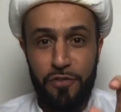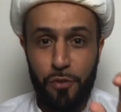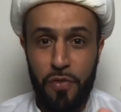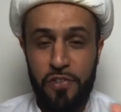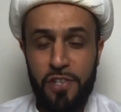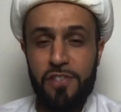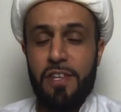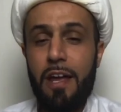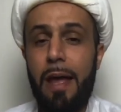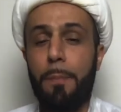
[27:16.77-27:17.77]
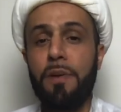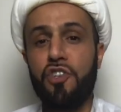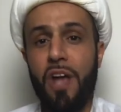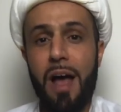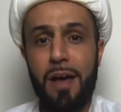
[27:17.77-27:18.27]
So this is a
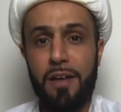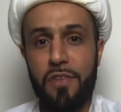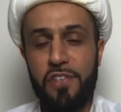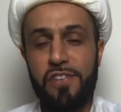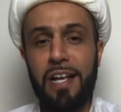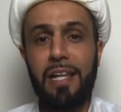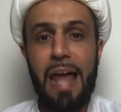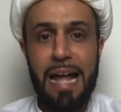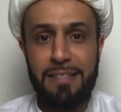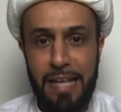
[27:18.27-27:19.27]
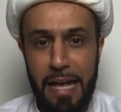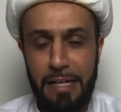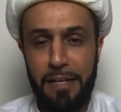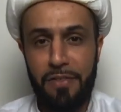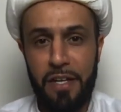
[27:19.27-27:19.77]
bashara, this is a glad
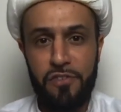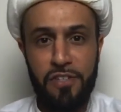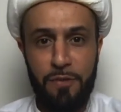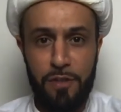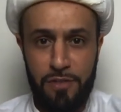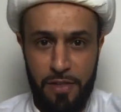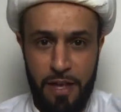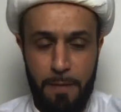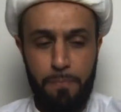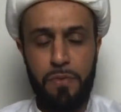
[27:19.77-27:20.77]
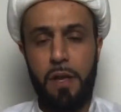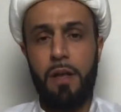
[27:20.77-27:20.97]
tiding that is given to them